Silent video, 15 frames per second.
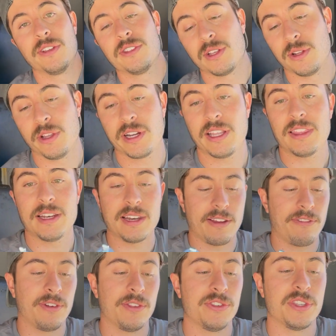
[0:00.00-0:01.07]
So look at the
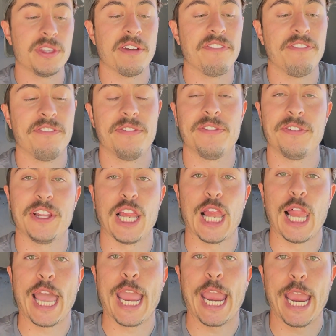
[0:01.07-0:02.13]
difference in the
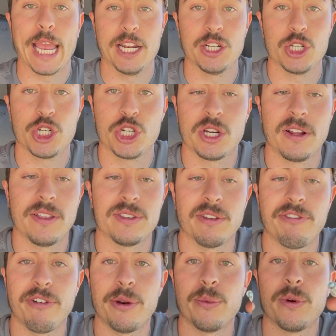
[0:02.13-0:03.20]
flange. That's a
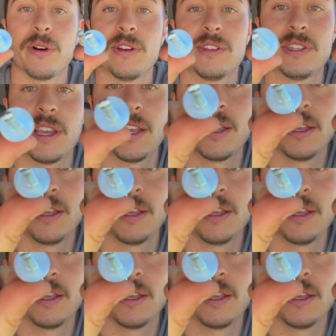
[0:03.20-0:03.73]
fun word to say.